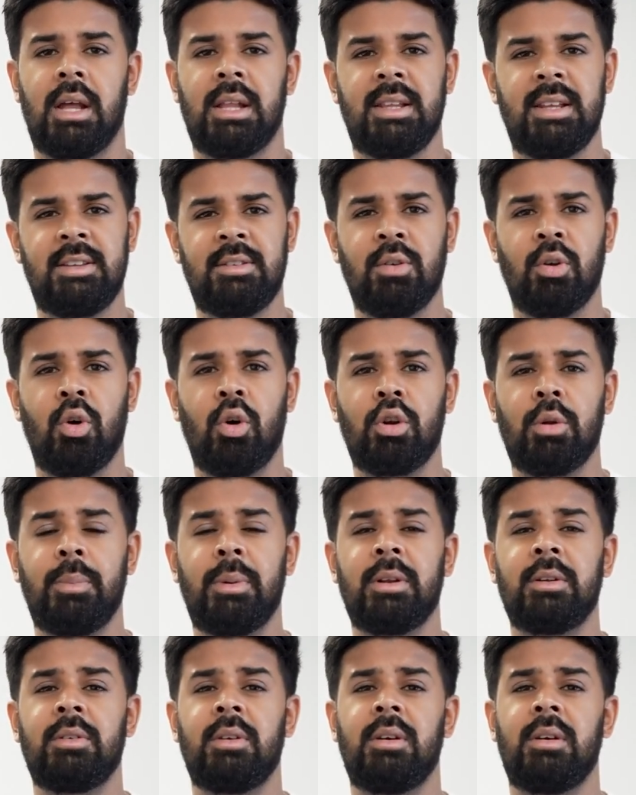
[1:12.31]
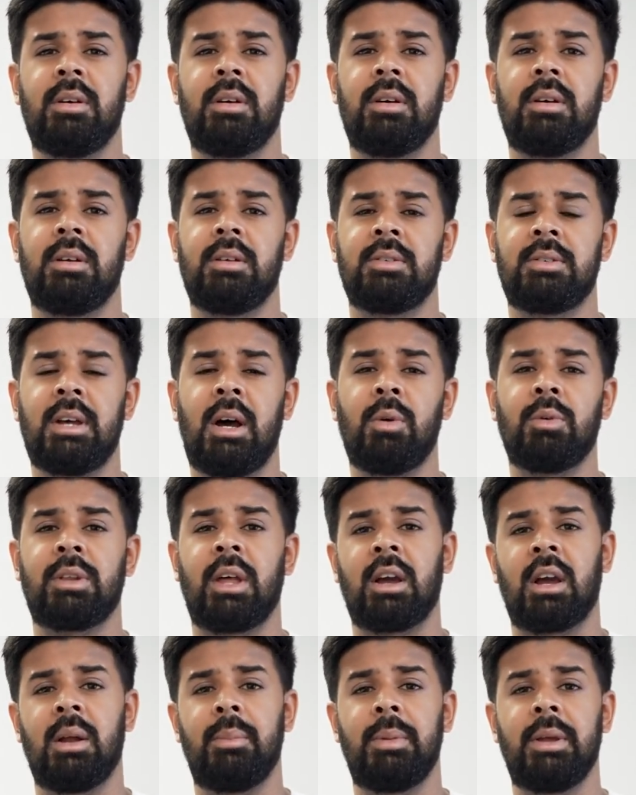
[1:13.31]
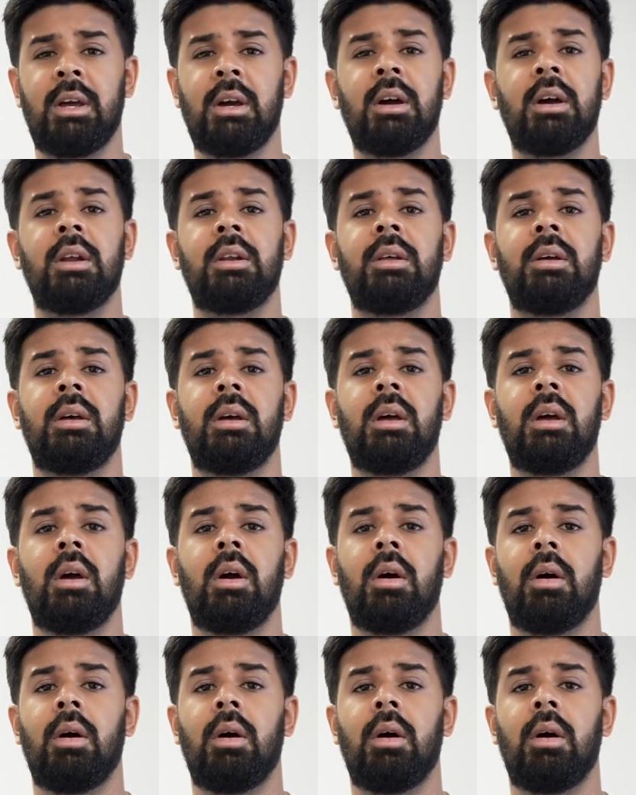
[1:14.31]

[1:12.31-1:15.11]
This is an audible sound that can be heard